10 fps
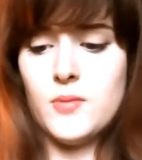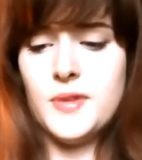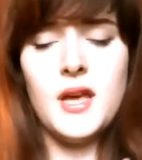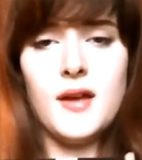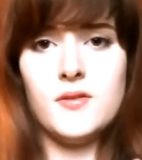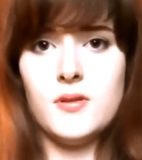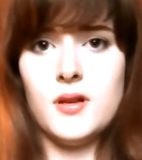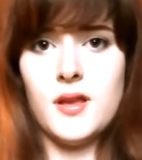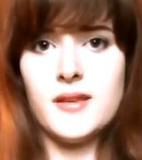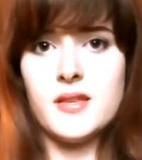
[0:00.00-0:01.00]
Normally I do
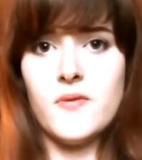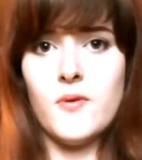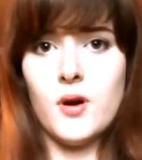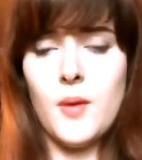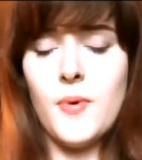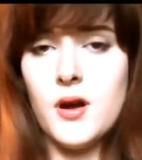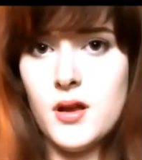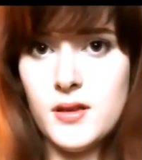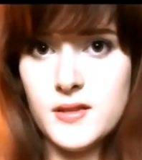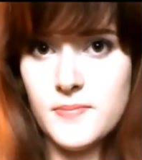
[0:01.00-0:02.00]
not like Sephora
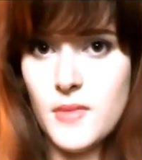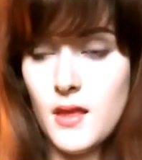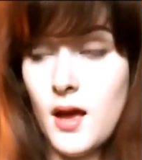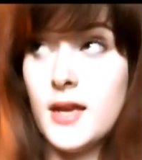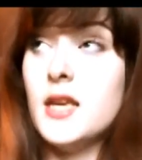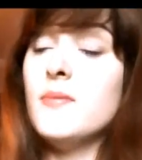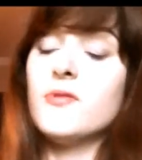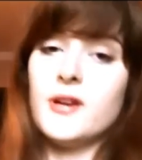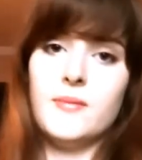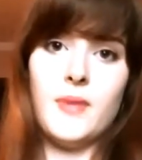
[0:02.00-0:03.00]
products. I keep
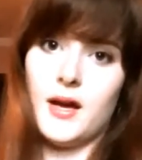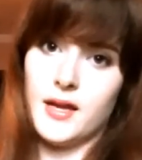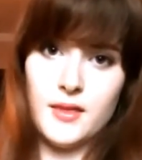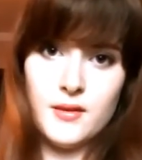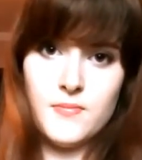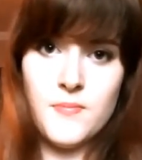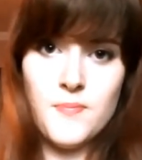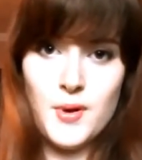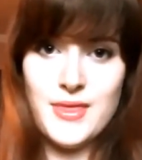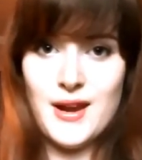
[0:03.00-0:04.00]
freaking buying
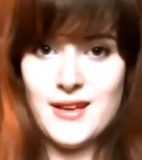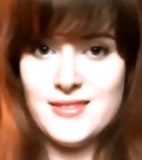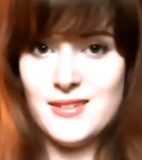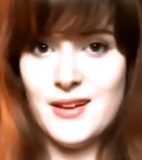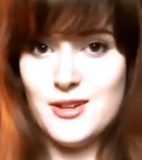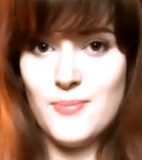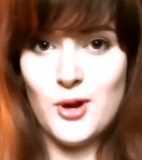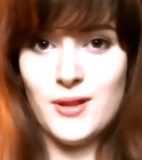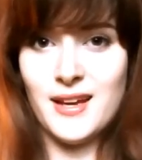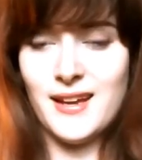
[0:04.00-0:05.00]
them, but then I still end up
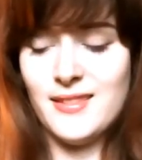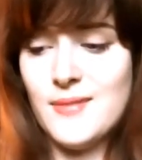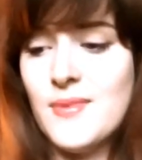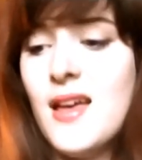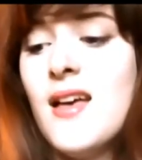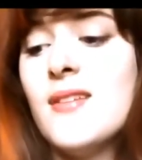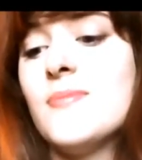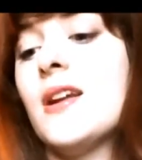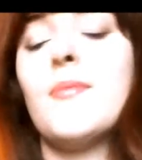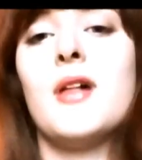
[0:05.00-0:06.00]
not liking them.
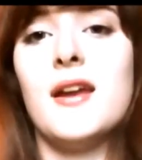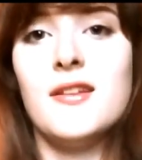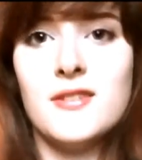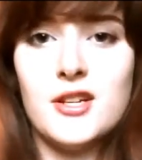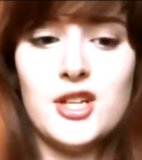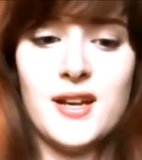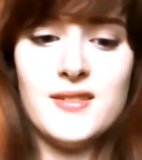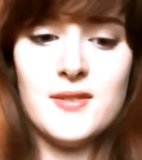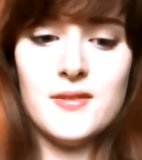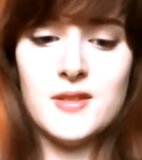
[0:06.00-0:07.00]
But I'm glad I took a
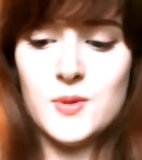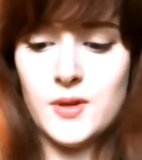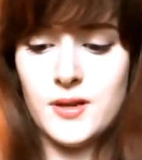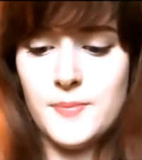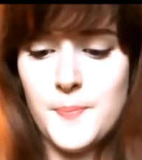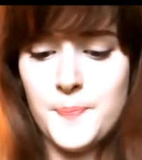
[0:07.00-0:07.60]
chance on this one.